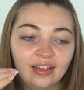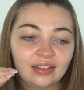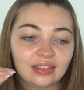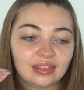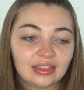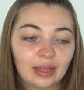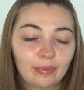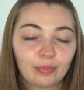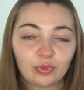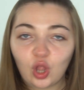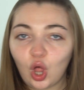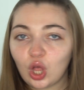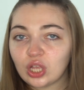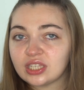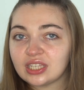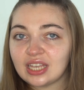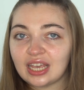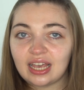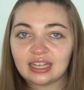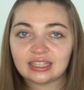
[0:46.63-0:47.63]
lip
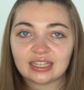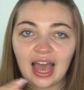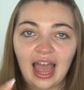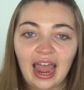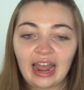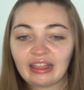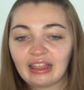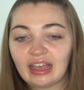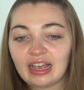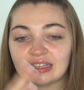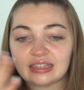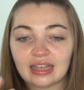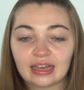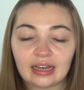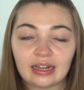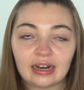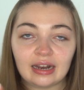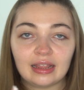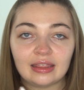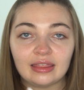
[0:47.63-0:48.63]
glosses, highlighters, that
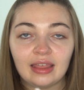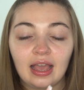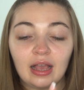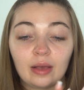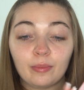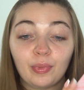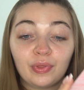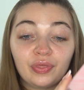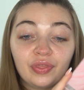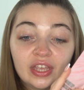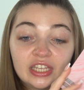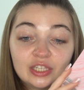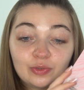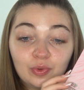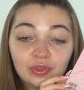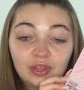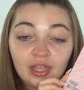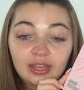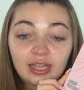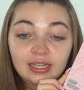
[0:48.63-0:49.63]
kind of thing. But this
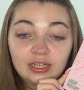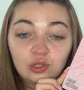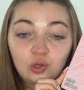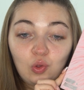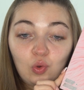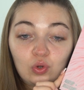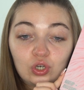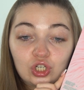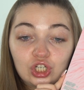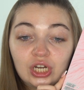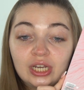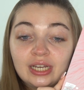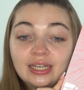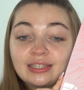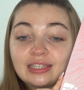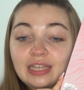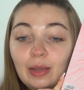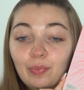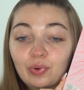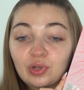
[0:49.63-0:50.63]
one they did launch
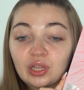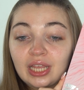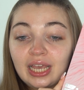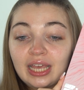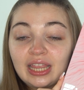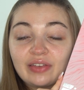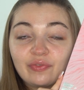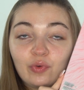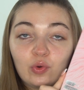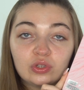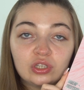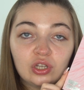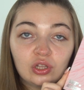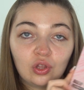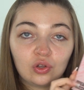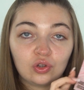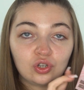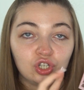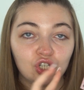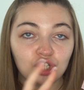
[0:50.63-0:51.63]
separately. They've also
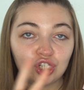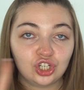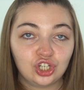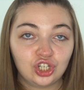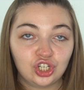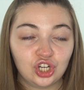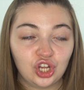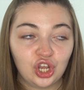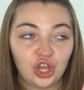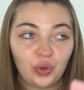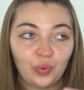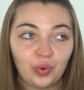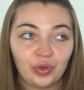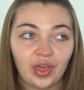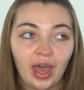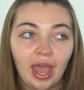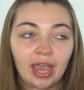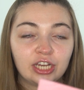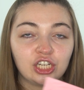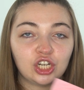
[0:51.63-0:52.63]
launched two other
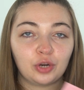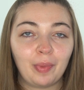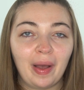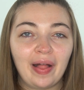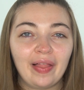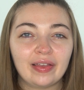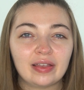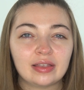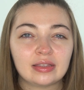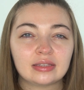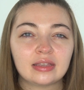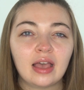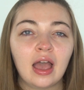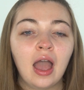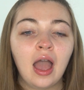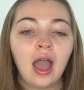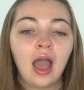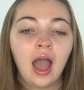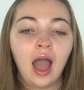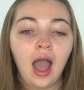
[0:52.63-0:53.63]
eyeshadow palettes.
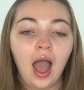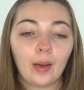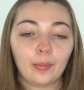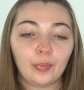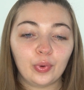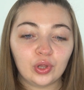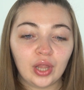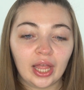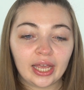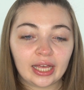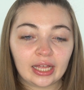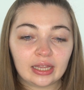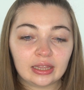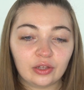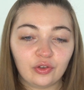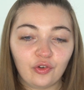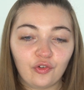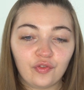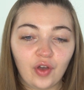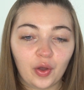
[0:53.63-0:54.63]
I'll put like a
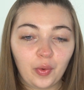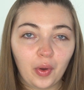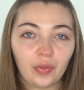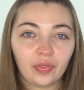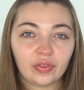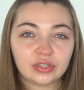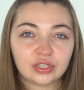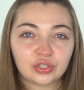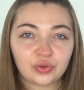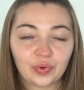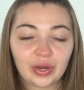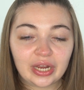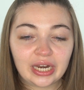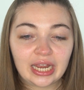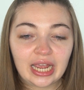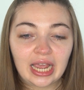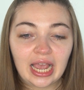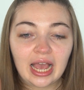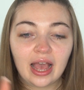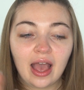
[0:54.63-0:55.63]
little photo on the screen
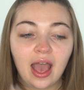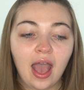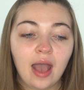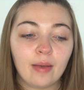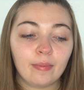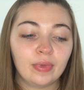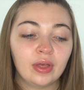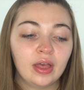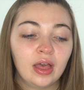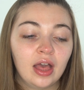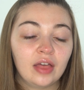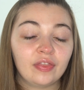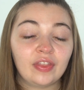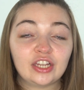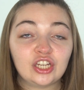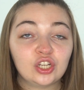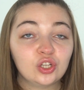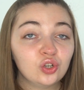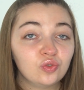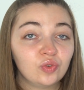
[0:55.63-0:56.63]
here. They
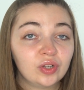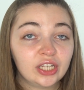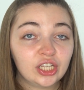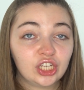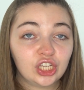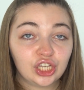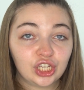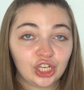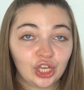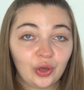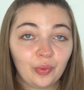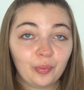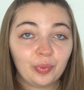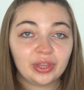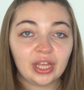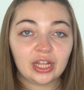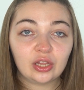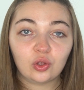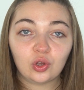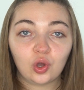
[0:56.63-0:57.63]
do look really cute, but
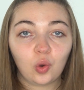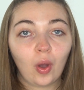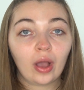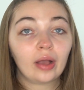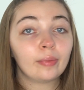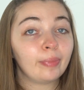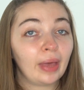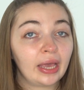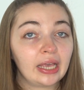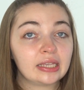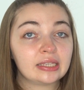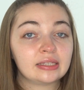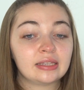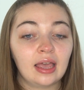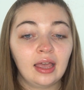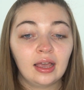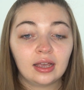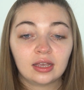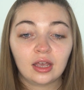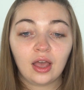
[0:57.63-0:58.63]
they look quite
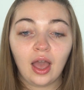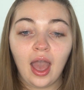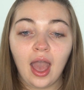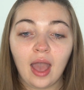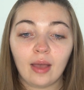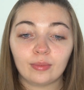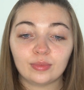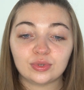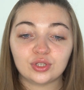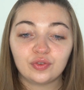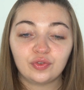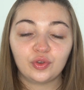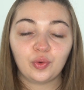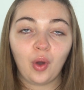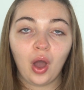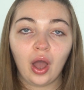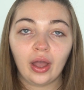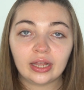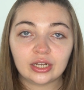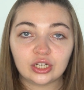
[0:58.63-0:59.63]
basic. So if you
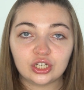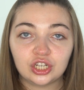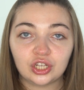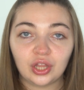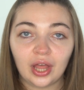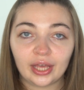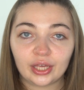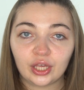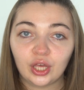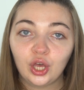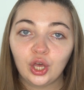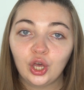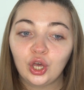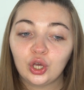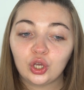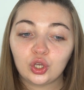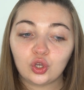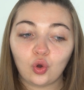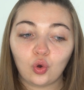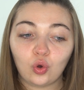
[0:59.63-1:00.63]
are into like
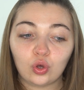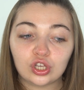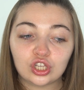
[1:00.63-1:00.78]
your